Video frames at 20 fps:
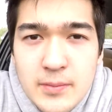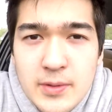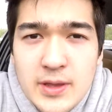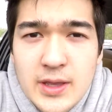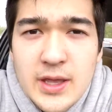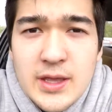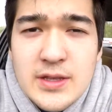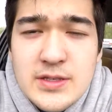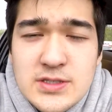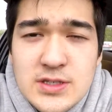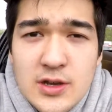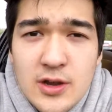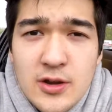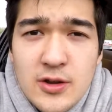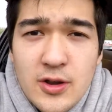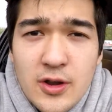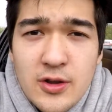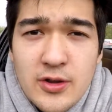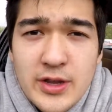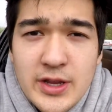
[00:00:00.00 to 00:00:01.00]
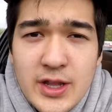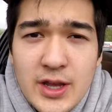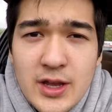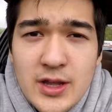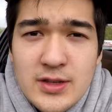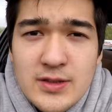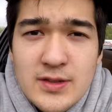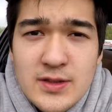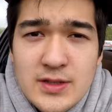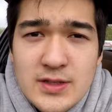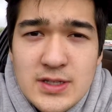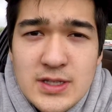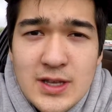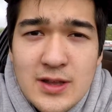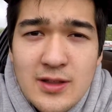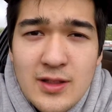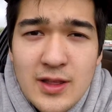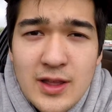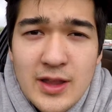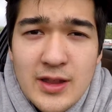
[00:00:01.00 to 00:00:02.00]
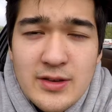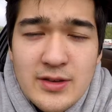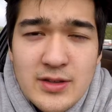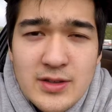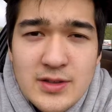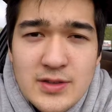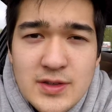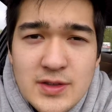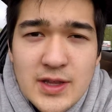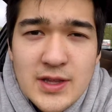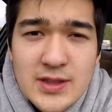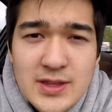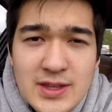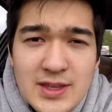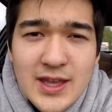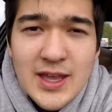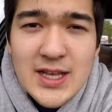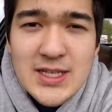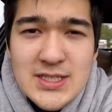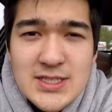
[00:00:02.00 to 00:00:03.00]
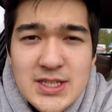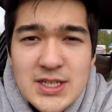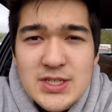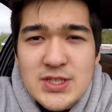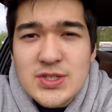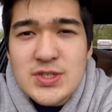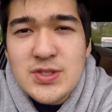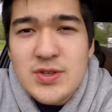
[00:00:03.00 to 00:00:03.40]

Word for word: But yeah, his card already got uh, declined at the gas station,